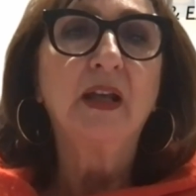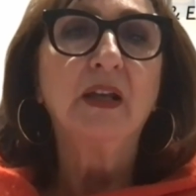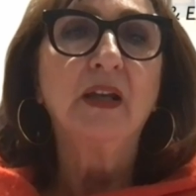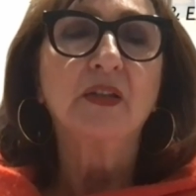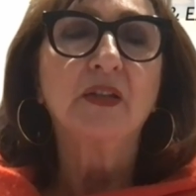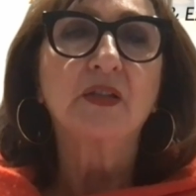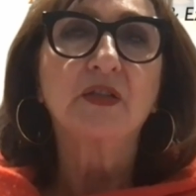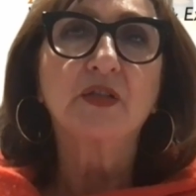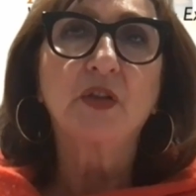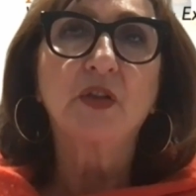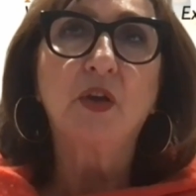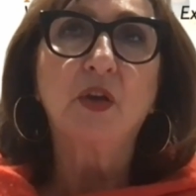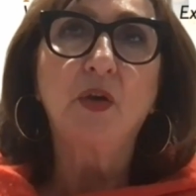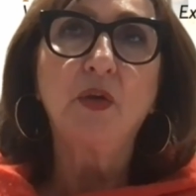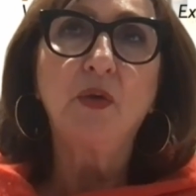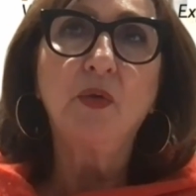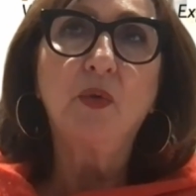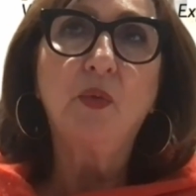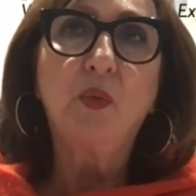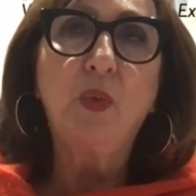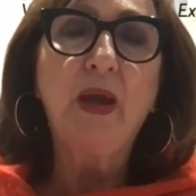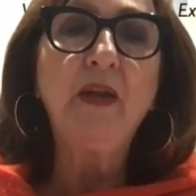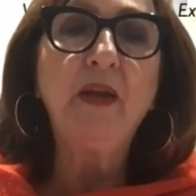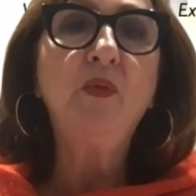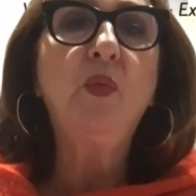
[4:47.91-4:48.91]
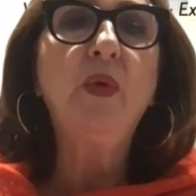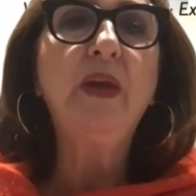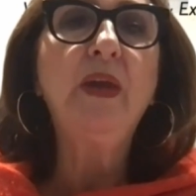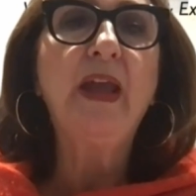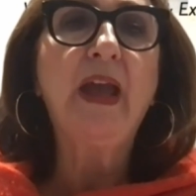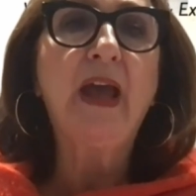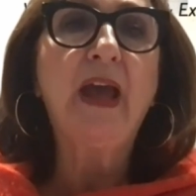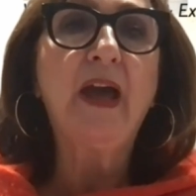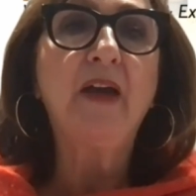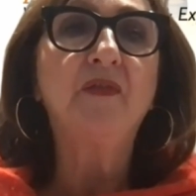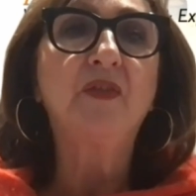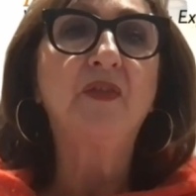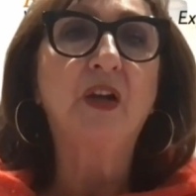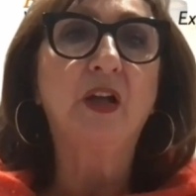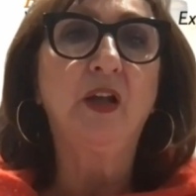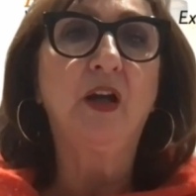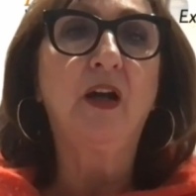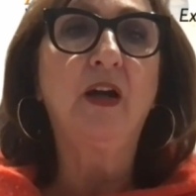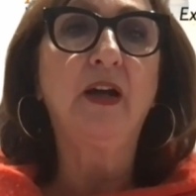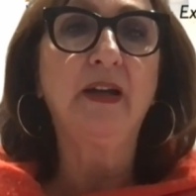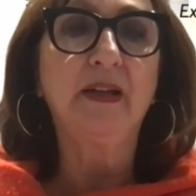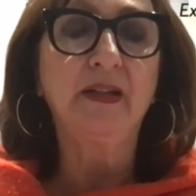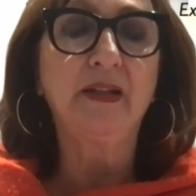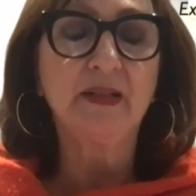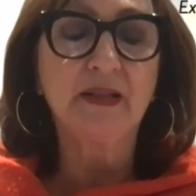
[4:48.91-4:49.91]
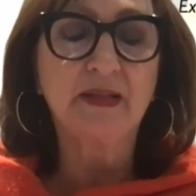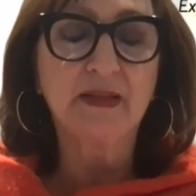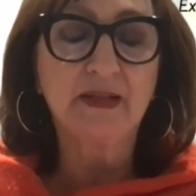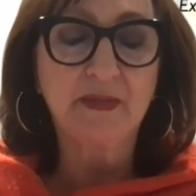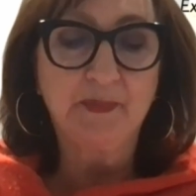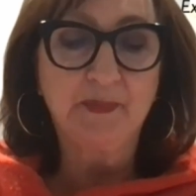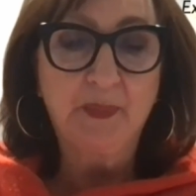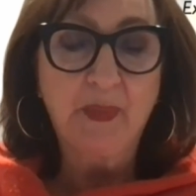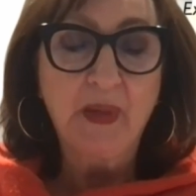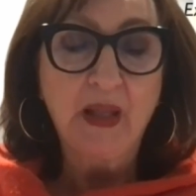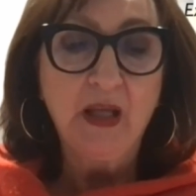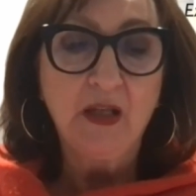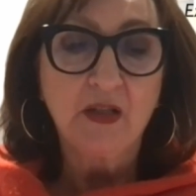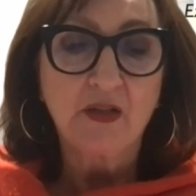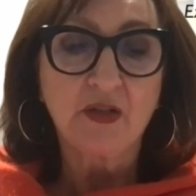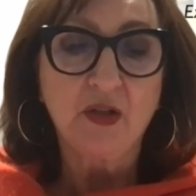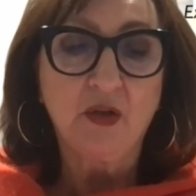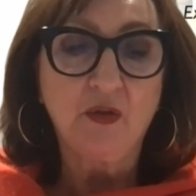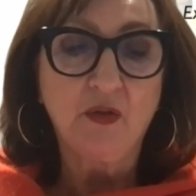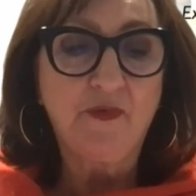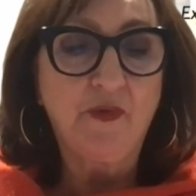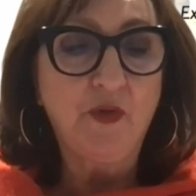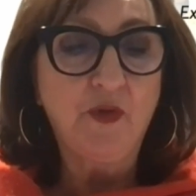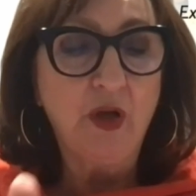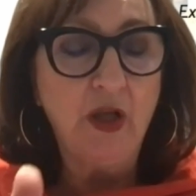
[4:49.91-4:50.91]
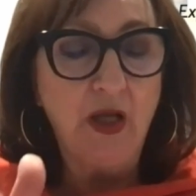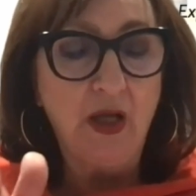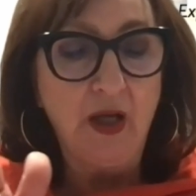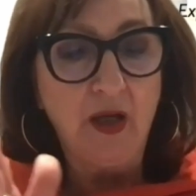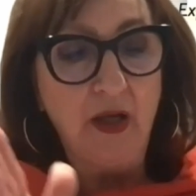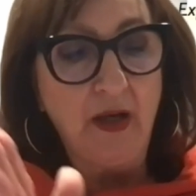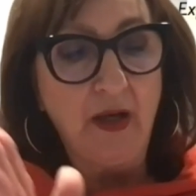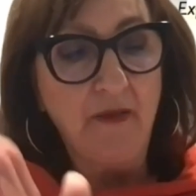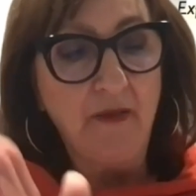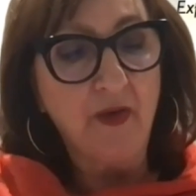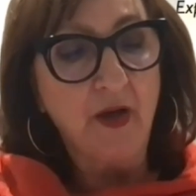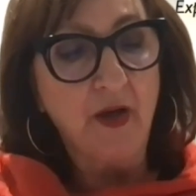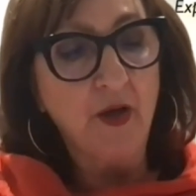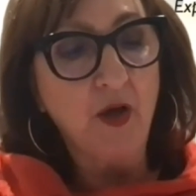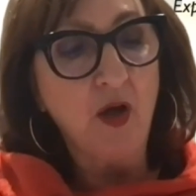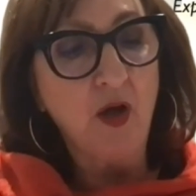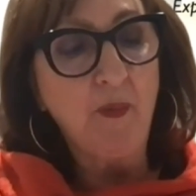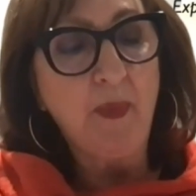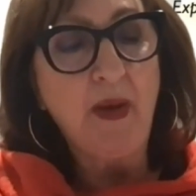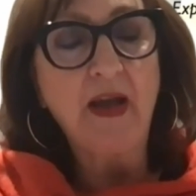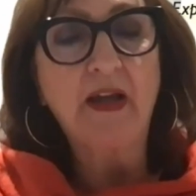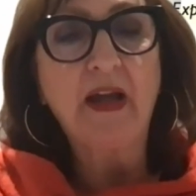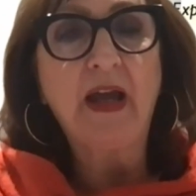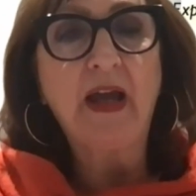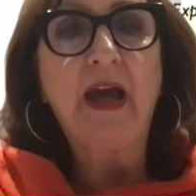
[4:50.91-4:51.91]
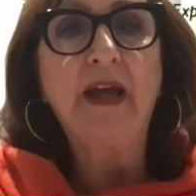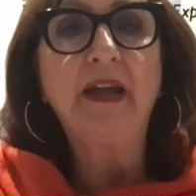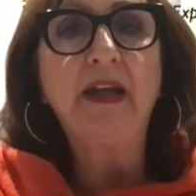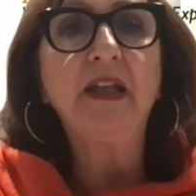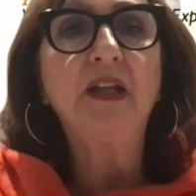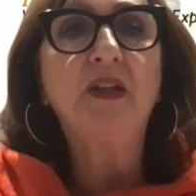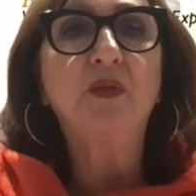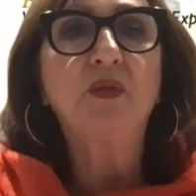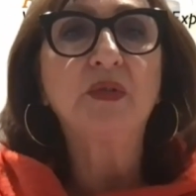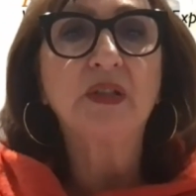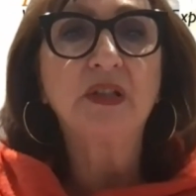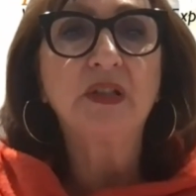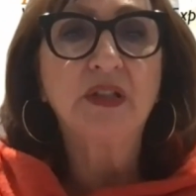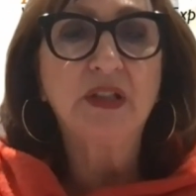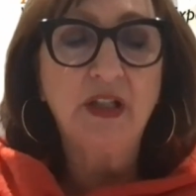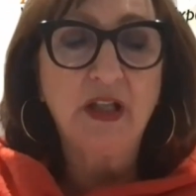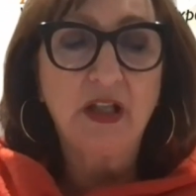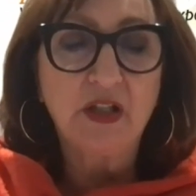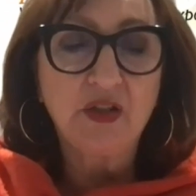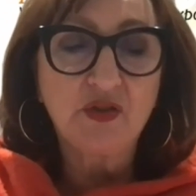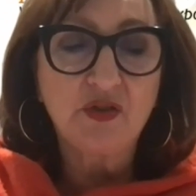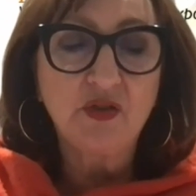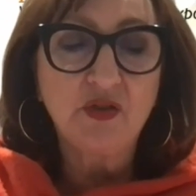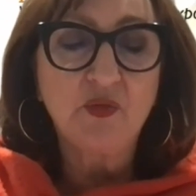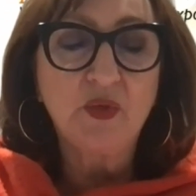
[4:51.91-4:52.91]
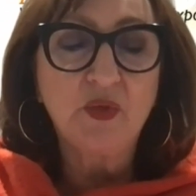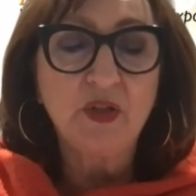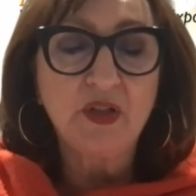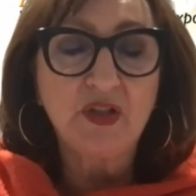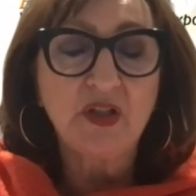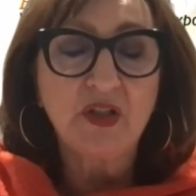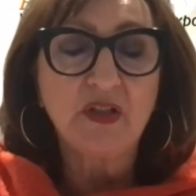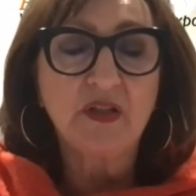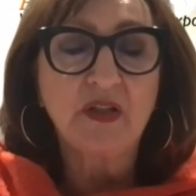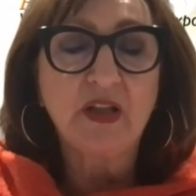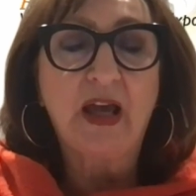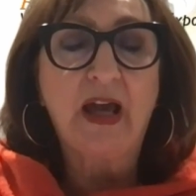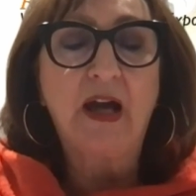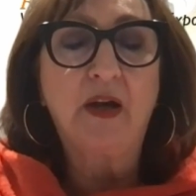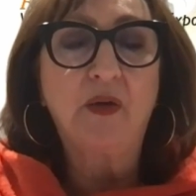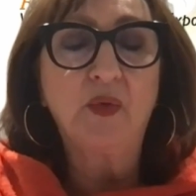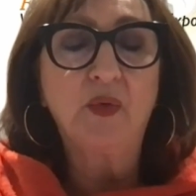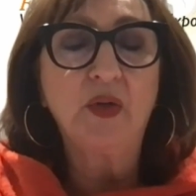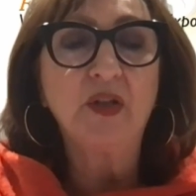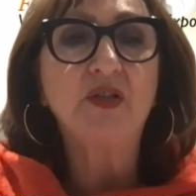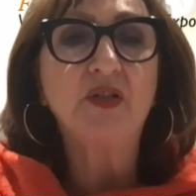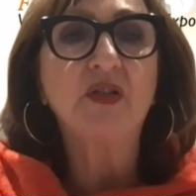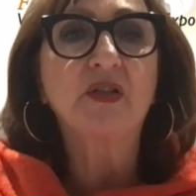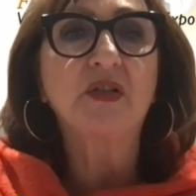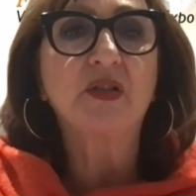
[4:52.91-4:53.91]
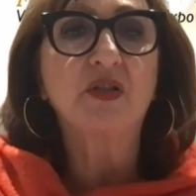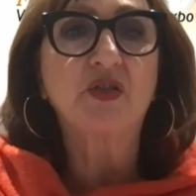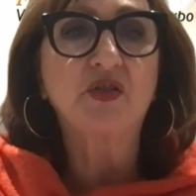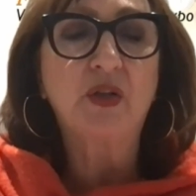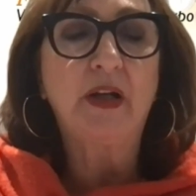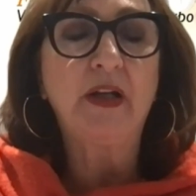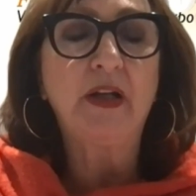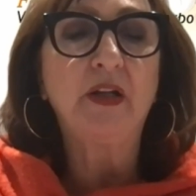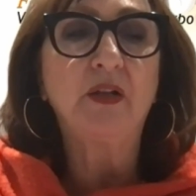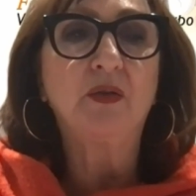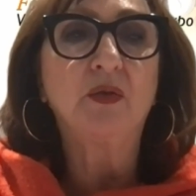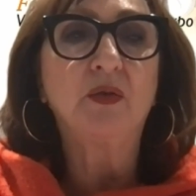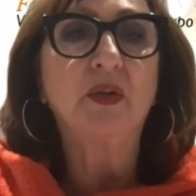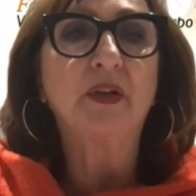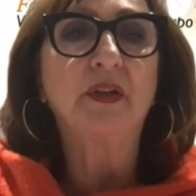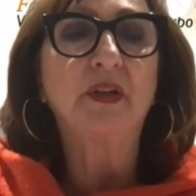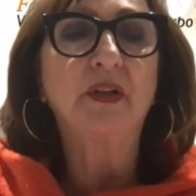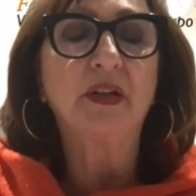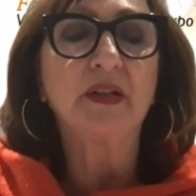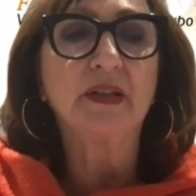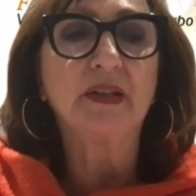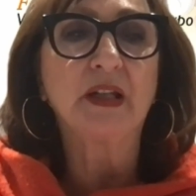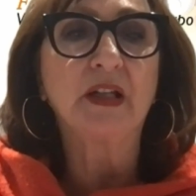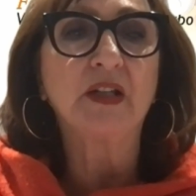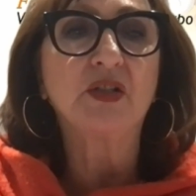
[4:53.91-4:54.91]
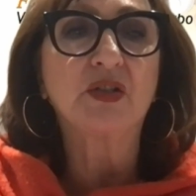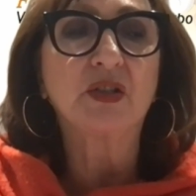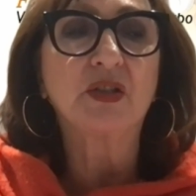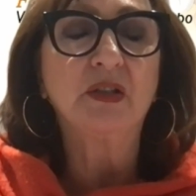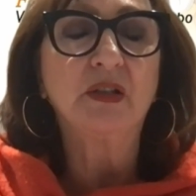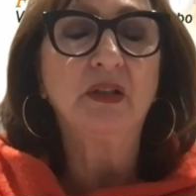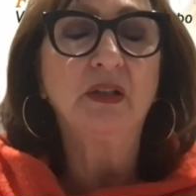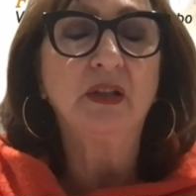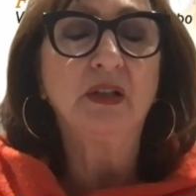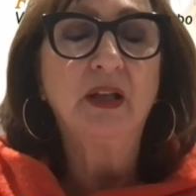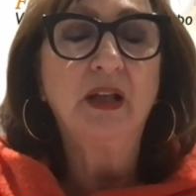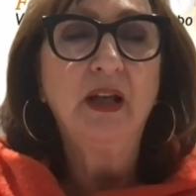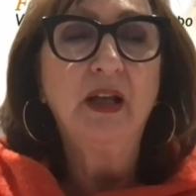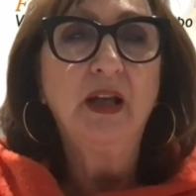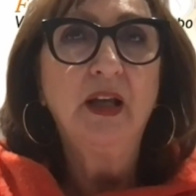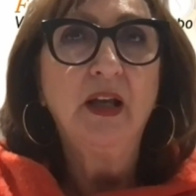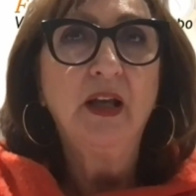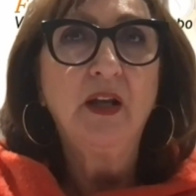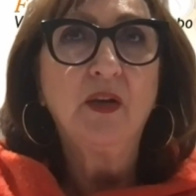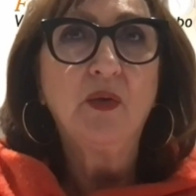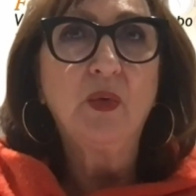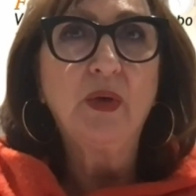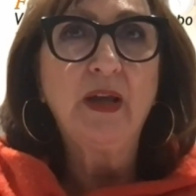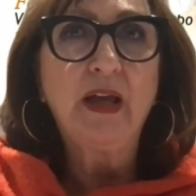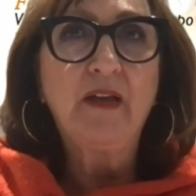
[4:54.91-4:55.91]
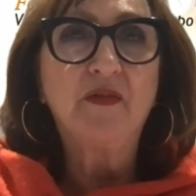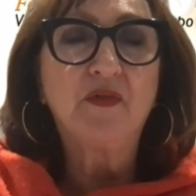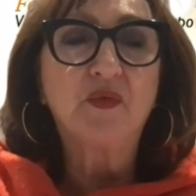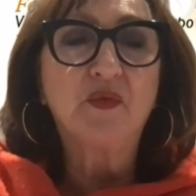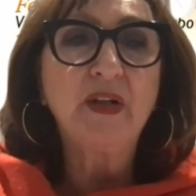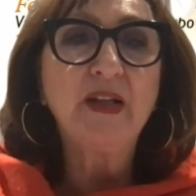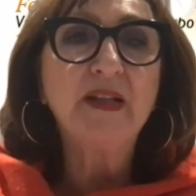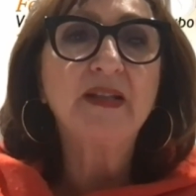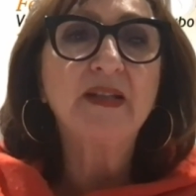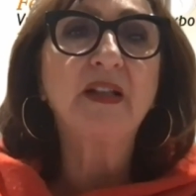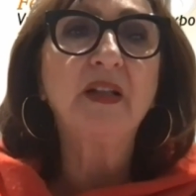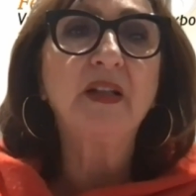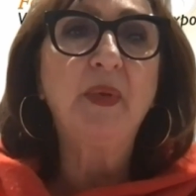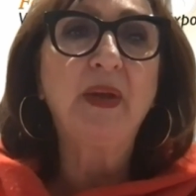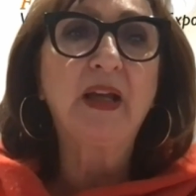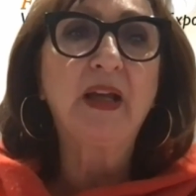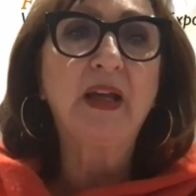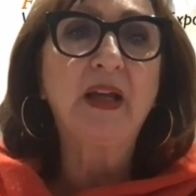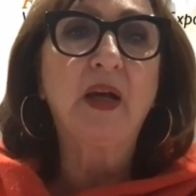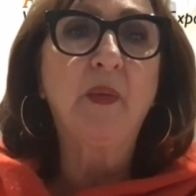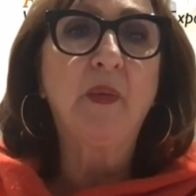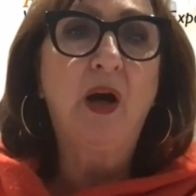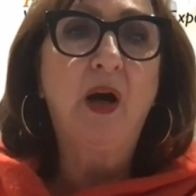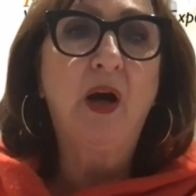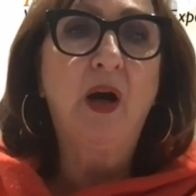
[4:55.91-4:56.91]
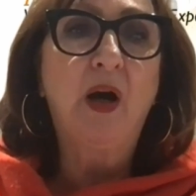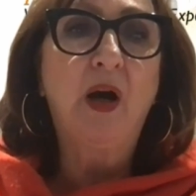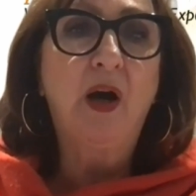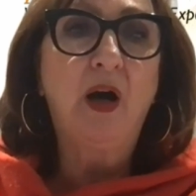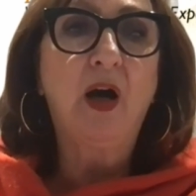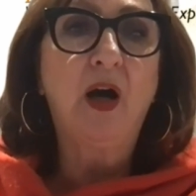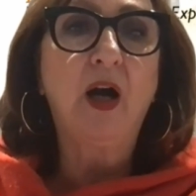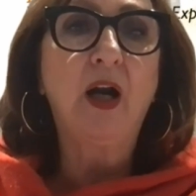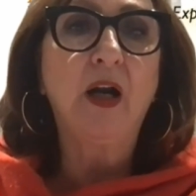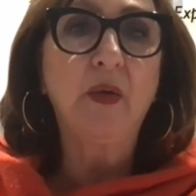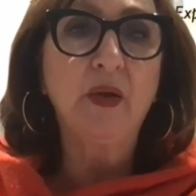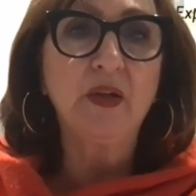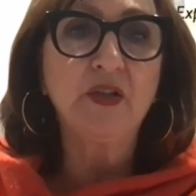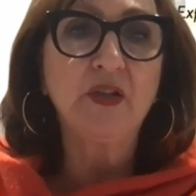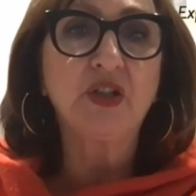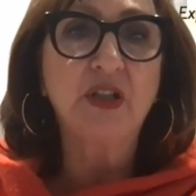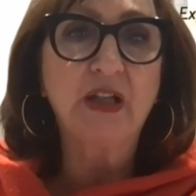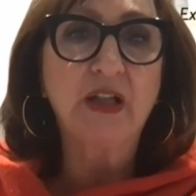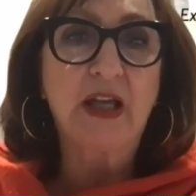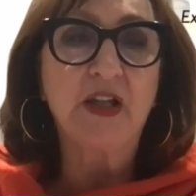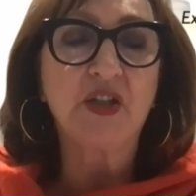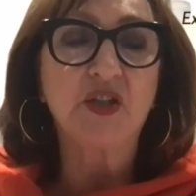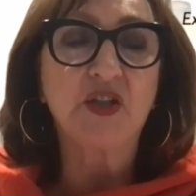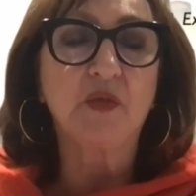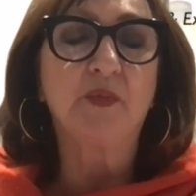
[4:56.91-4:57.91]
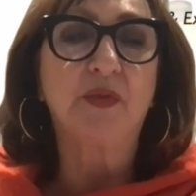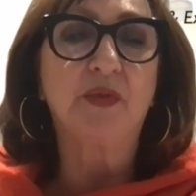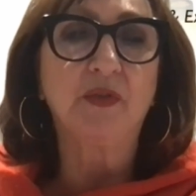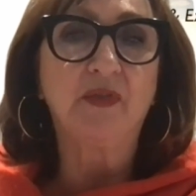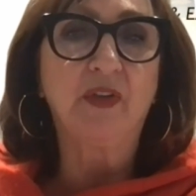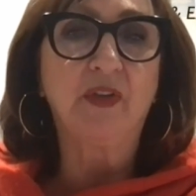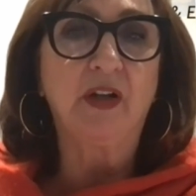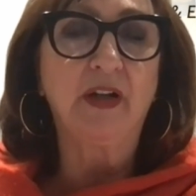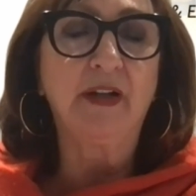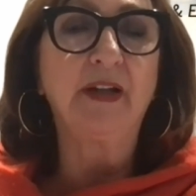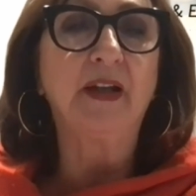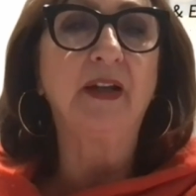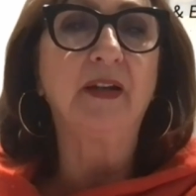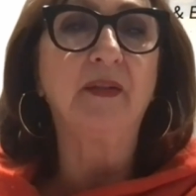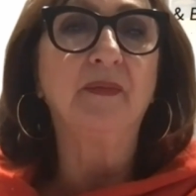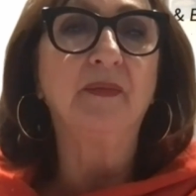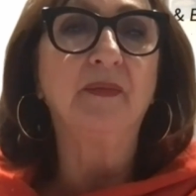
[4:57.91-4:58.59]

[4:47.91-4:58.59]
So when we have clients, so if I go back, at Equals International, which is our registered training organisation, we have recently become a higher education provider,